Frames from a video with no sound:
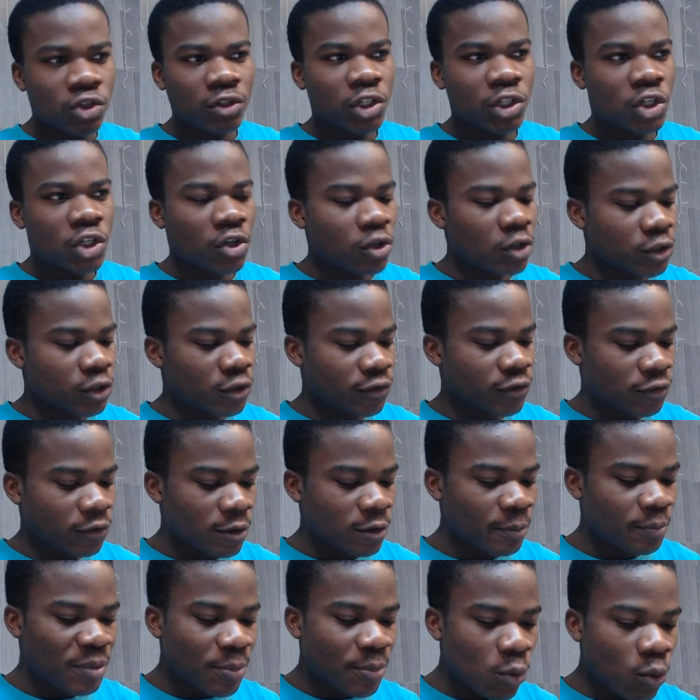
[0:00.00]
discuss from
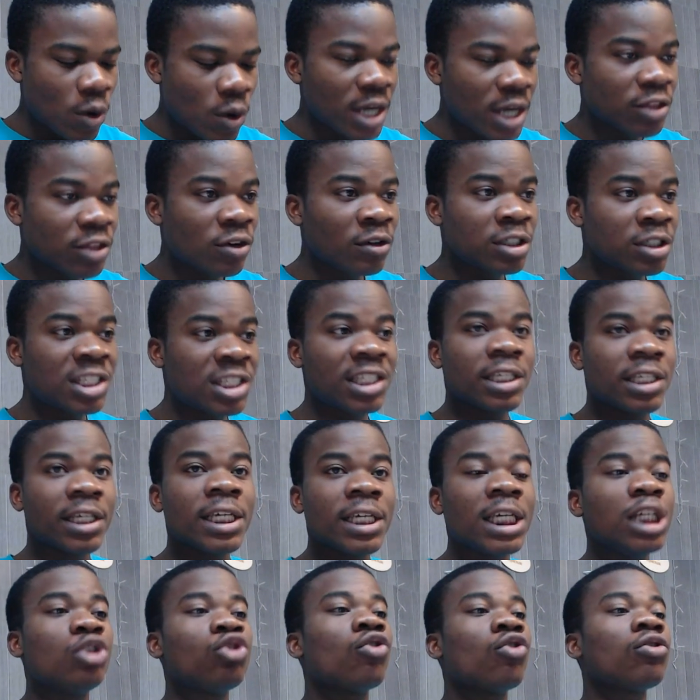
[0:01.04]
people where they all say
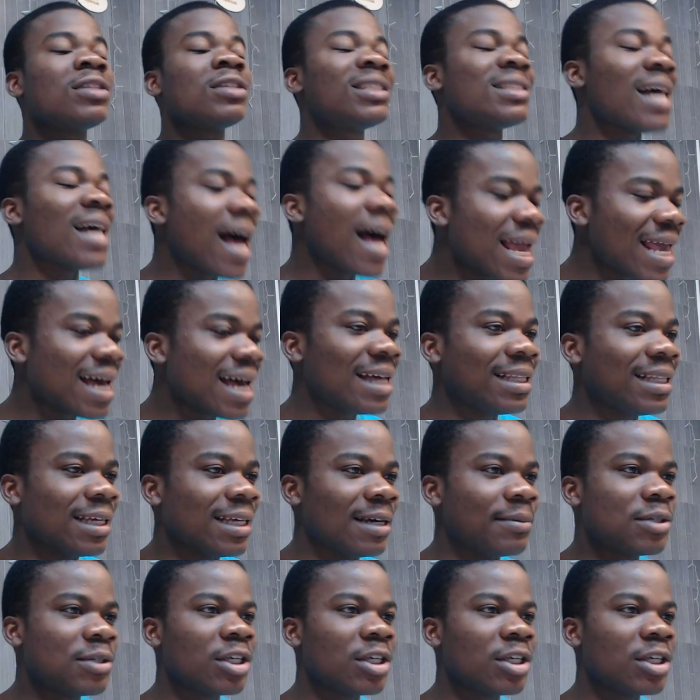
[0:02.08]
it don't tire them.